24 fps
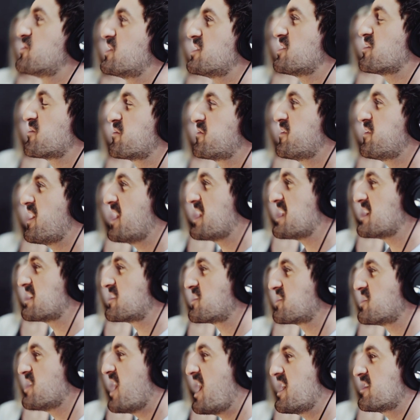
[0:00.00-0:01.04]
Even when they're funny,
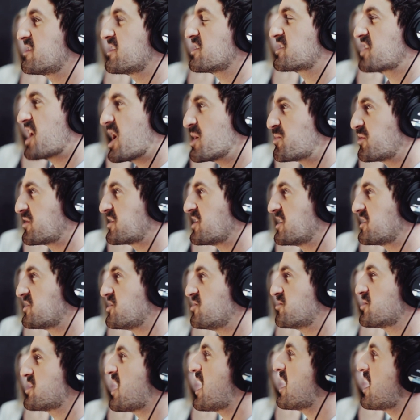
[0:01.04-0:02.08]
it's not the type of sense of
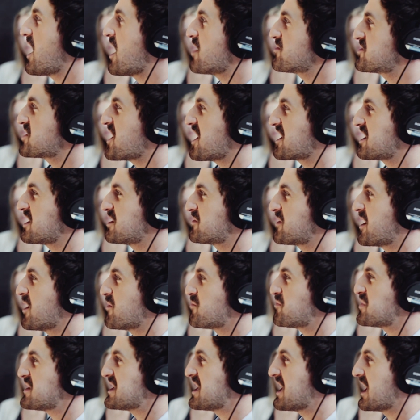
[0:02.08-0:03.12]
humor. I I'm talking
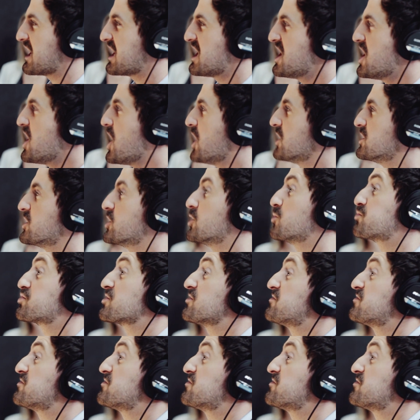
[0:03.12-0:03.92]
about being a little